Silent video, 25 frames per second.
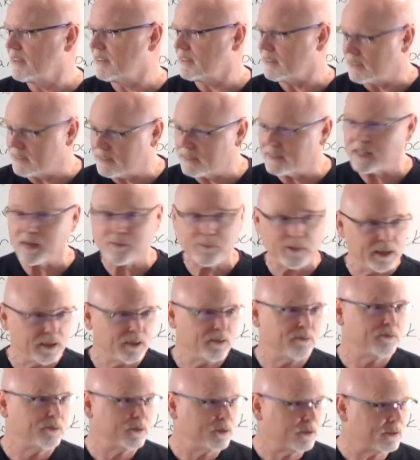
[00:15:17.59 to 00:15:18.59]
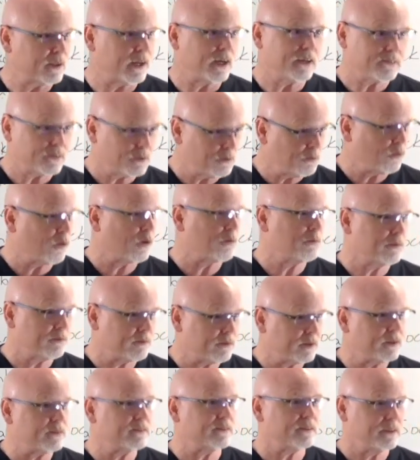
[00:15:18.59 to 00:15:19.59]
Doesn't that make you feel nice and warm and
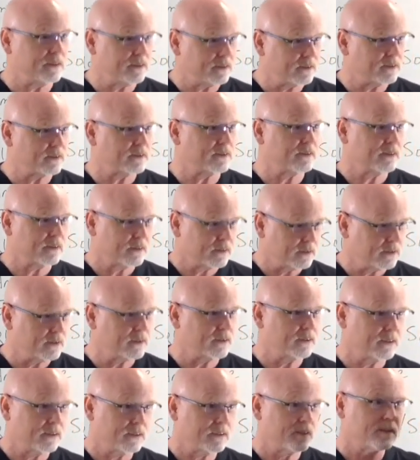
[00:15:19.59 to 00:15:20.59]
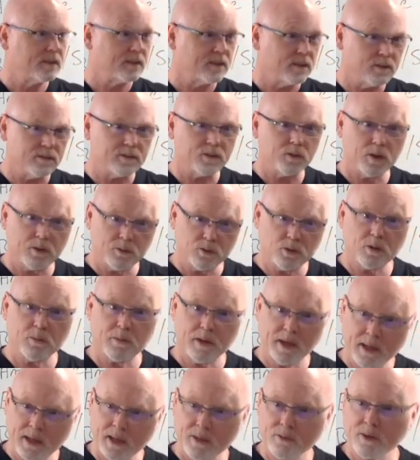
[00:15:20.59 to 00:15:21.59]
fuzzy? You see what I'm doing in
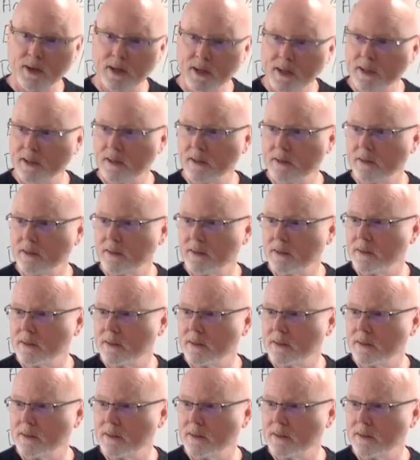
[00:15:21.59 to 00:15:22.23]
my head right here?